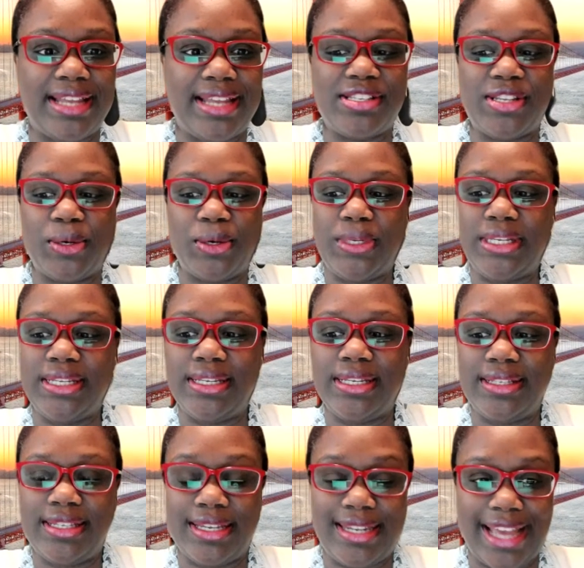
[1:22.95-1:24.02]
And so
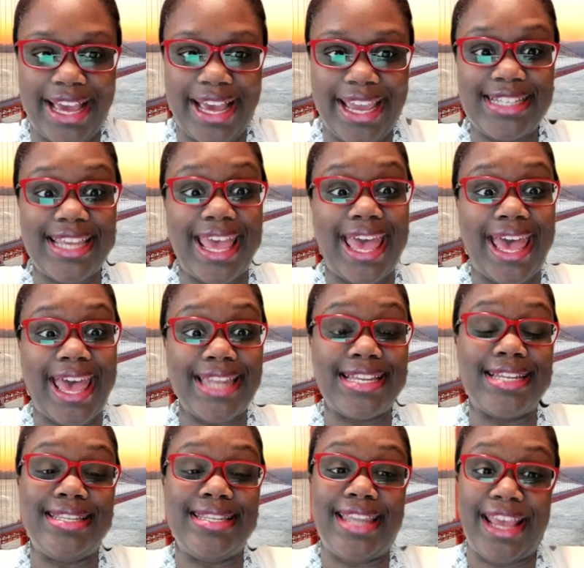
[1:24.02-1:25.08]
tonight
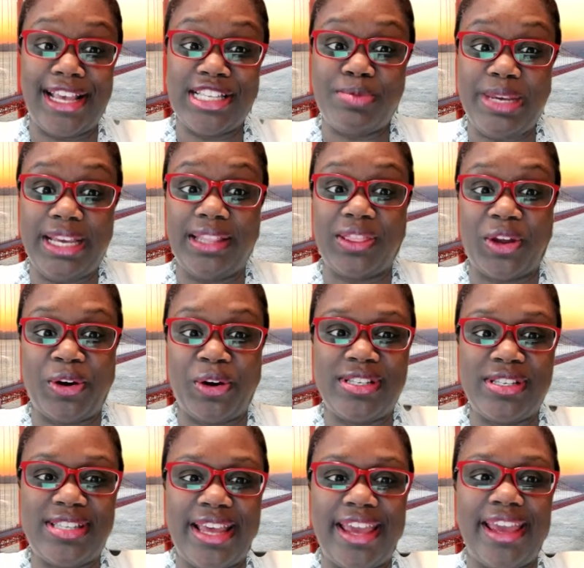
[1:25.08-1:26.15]
and next week,
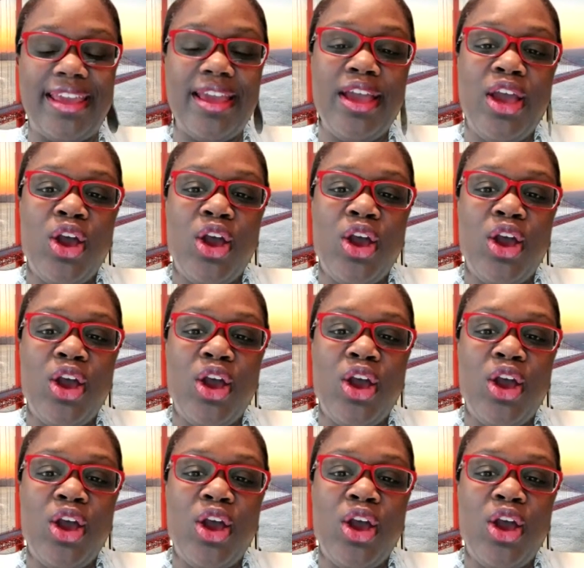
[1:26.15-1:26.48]
Thursday,